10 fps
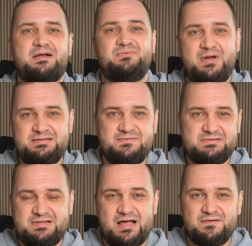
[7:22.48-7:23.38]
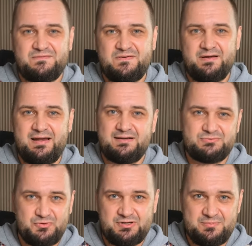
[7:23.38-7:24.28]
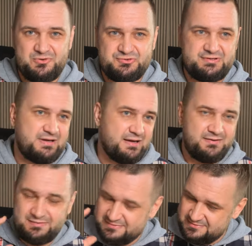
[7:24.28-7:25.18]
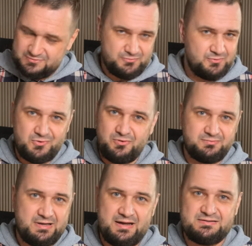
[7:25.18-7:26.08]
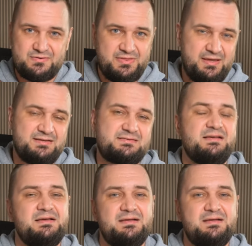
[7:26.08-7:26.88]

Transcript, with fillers: aggressive stuff, uh, electronic music, I listened to all kinds of things